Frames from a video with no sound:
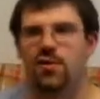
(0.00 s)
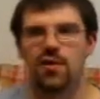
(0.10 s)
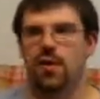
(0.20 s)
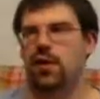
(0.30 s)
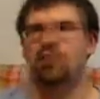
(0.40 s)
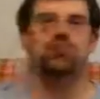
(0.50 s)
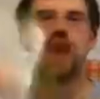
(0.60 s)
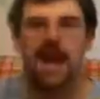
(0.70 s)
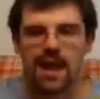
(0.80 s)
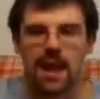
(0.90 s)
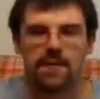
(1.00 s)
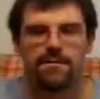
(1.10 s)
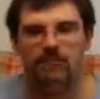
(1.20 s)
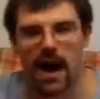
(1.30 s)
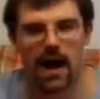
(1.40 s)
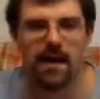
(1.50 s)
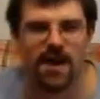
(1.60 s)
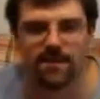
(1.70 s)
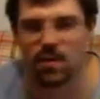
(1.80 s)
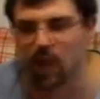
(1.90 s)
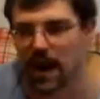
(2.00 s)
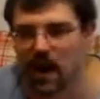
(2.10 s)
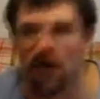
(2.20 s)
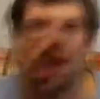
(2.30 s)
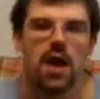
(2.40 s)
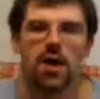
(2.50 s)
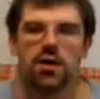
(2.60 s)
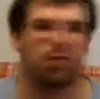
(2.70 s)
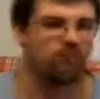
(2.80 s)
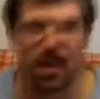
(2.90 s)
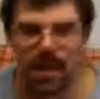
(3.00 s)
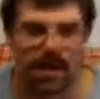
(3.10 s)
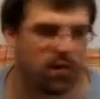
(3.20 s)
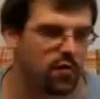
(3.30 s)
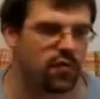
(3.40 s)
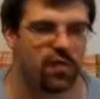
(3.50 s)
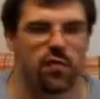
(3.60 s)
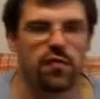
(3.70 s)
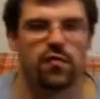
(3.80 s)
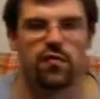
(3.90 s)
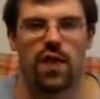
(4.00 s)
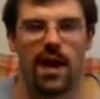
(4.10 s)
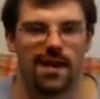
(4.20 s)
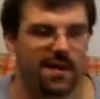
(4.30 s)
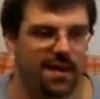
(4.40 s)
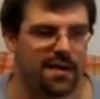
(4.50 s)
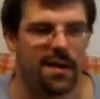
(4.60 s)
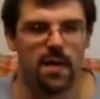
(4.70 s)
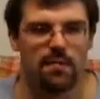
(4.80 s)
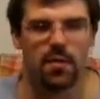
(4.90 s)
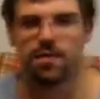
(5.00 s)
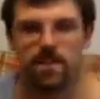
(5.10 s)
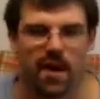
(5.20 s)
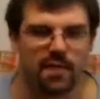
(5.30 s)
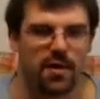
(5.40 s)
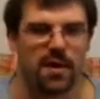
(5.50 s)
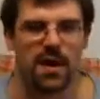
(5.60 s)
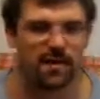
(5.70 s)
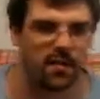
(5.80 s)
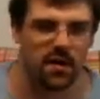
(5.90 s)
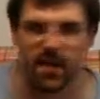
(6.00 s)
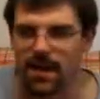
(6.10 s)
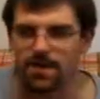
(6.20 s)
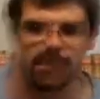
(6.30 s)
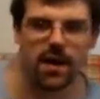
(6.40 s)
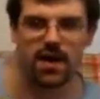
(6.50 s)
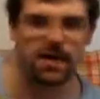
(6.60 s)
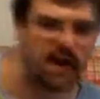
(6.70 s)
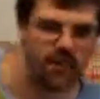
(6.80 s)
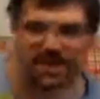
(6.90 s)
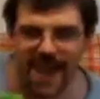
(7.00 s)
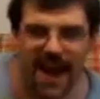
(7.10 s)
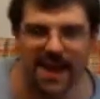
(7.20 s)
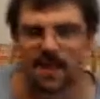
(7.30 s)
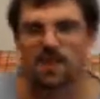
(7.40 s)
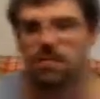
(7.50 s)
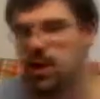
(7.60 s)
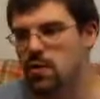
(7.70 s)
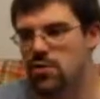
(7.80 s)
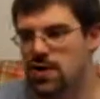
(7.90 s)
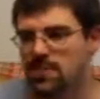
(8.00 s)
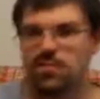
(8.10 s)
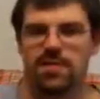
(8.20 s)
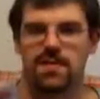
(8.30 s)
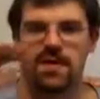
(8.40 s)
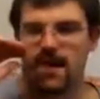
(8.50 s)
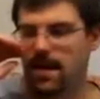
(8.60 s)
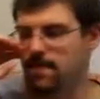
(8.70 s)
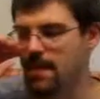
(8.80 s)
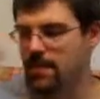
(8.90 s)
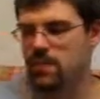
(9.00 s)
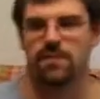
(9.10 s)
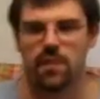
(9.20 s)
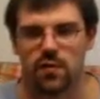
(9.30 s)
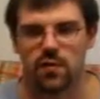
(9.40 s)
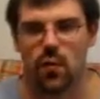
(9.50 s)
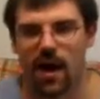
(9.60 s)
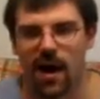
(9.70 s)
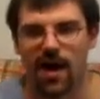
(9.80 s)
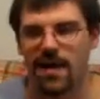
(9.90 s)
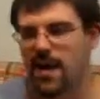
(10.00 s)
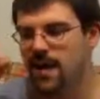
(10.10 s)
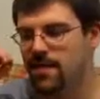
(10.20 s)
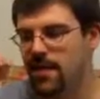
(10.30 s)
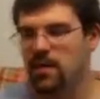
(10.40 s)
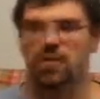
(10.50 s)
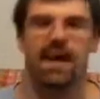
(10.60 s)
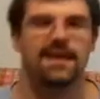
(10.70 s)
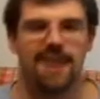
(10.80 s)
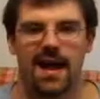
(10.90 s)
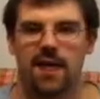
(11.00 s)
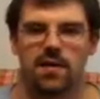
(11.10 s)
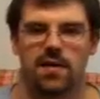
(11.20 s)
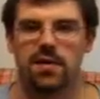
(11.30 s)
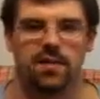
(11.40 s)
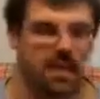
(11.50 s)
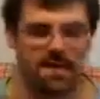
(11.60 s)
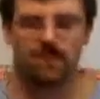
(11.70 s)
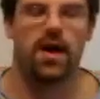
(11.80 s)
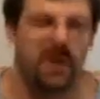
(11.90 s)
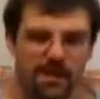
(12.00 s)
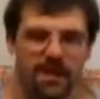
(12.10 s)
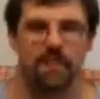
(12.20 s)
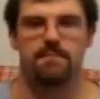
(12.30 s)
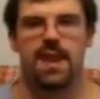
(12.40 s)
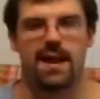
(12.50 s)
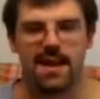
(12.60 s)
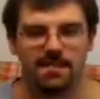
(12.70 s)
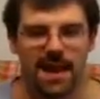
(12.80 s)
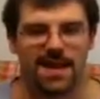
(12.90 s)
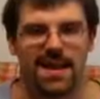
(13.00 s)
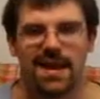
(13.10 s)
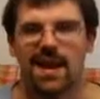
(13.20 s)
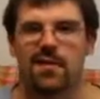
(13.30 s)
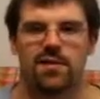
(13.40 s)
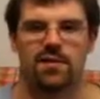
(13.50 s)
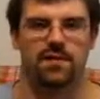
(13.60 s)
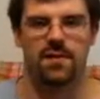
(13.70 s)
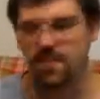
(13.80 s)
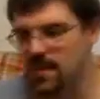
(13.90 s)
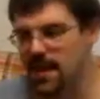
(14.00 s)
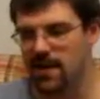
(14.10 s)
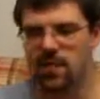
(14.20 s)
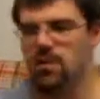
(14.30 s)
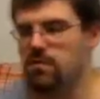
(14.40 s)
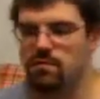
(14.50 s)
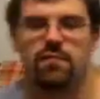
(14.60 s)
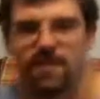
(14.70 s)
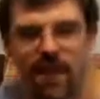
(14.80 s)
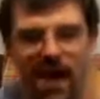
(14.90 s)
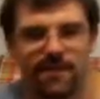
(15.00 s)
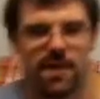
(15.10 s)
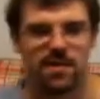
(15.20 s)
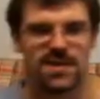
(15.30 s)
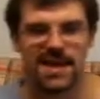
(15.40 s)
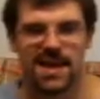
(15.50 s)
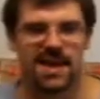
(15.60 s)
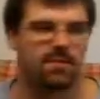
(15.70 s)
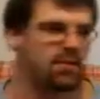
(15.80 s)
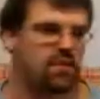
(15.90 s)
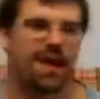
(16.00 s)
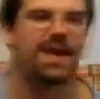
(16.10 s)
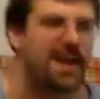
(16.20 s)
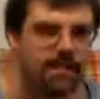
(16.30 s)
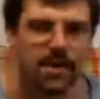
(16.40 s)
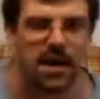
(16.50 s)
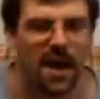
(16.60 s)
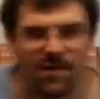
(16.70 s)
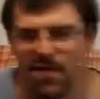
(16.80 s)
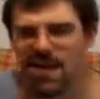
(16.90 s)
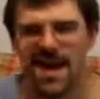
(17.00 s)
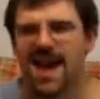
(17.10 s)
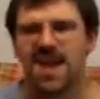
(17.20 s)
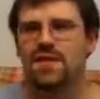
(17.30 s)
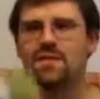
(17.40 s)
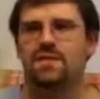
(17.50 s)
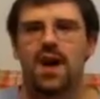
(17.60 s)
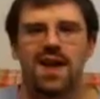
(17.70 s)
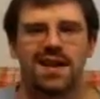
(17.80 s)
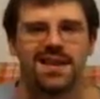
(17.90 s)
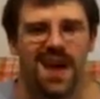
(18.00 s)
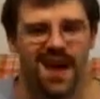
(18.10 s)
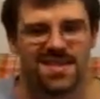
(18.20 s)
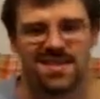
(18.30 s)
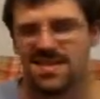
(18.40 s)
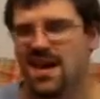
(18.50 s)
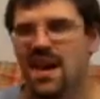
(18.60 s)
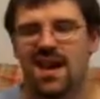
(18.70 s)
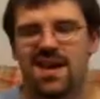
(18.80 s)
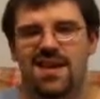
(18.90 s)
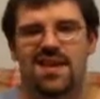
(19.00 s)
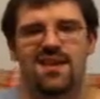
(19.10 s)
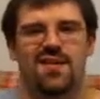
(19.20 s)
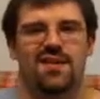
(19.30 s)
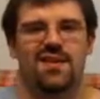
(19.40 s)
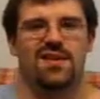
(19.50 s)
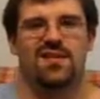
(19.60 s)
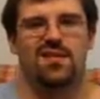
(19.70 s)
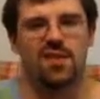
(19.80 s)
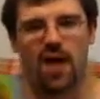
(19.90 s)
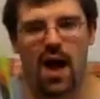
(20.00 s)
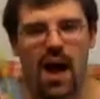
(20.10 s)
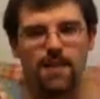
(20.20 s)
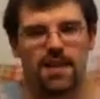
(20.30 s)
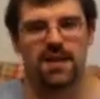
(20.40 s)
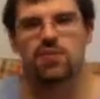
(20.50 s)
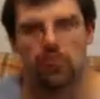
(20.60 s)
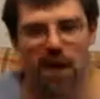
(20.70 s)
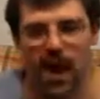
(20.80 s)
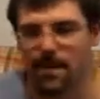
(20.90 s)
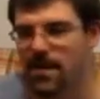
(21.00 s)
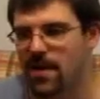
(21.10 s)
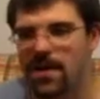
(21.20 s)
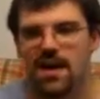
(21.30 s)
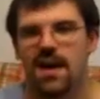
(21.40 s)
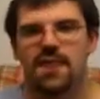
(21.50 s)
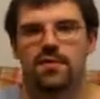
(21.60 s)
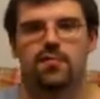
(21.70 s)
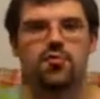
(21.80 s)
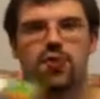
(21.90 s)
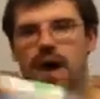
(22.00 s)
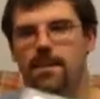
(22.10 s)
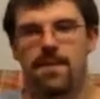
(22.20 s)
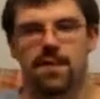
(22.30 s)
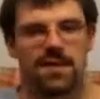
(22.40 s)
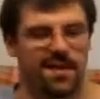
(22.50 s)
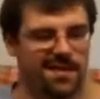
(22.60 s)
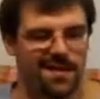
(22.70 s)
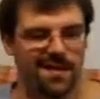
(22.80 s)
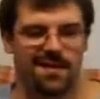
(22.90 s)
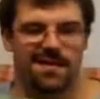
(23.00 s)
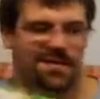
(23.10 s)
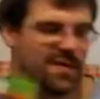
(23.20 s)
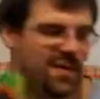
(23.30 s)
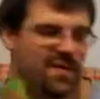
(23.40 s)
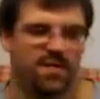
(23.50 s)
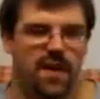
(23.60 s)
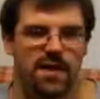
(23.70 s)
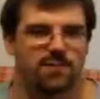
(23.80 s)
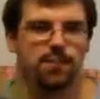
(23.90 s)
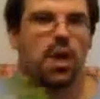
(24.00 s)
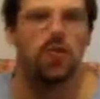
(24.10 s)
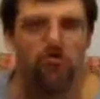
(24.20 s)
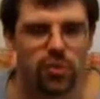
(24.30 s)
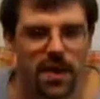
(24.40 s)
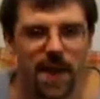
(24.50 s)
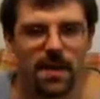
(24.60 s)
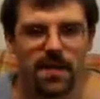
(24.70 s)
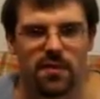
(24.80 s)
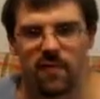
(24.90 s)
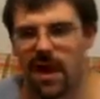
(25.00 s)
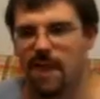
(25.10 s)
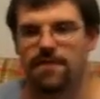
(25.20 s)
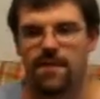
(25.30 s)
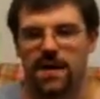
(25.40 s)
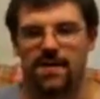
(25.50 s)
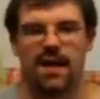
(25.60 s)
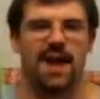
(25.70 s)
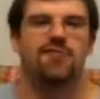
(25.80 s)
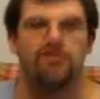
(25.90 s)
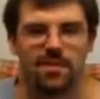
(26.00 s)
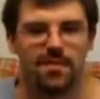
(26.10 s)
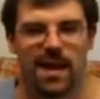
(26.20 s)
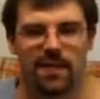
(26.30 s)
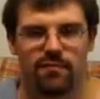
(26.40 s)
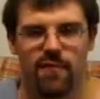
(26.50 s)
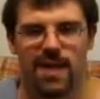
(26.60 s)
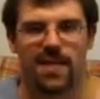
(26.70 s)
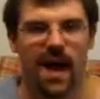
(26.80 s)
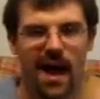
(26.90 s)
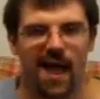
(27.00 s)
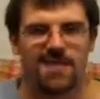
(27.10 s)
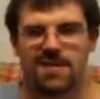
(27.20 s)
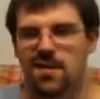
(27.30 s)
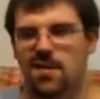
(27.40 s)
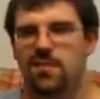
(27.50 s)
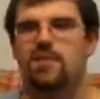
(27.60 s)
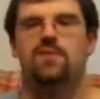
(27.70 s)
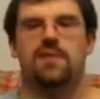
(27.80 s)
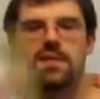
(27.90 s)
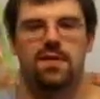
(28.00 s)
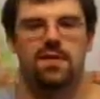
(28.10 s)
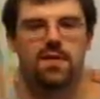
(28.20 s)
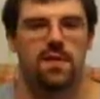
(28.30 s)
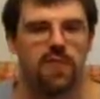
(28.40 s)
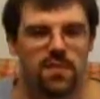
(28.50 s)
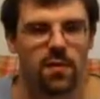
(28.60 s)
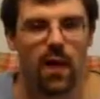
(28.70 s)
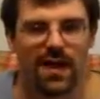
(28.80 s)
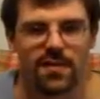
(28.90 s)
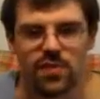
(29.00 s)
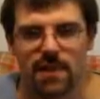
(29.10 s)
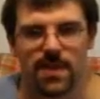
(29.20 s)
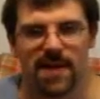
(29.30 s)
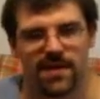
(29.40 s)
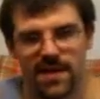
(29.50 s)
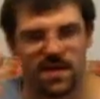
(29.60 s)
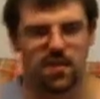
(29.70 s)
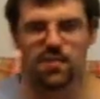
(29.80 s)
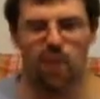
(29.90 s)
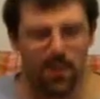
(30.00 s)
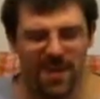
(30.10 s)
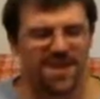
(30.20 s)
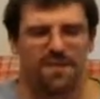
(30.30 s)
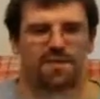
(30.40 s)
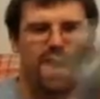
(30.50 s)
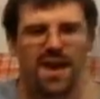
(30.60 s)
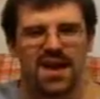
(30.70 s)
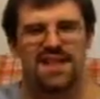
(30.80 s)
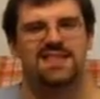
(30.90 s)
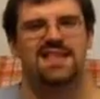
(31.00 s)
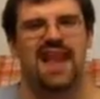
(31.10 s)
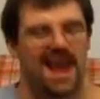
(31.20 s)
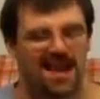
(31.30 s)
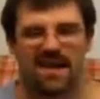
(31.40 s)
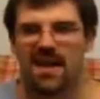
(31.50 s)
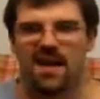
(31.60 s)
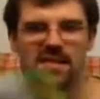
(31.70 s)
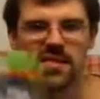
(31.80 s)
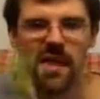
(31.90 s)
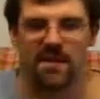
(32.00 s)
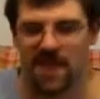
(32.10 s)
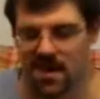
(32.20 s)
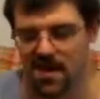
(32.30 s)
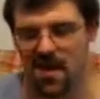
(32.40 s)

You're hearing chain gun fire everywhere. You're running. You're trying to move from cover to cover, like fucking dodging tank explosions. You see like members of your squad that are laid down. You get your fucking med kit out and your defibrillator, and you're reviving your team. You're trying to get them to cover. It's fucking nuts. You know, you're hopping in a chopper. There's Chopper, you know, he's fucking blowing shit up on the ground, fucking lands you like right in the hot zone so your squad can jump off and get the control point. It's fucking insane. Love it.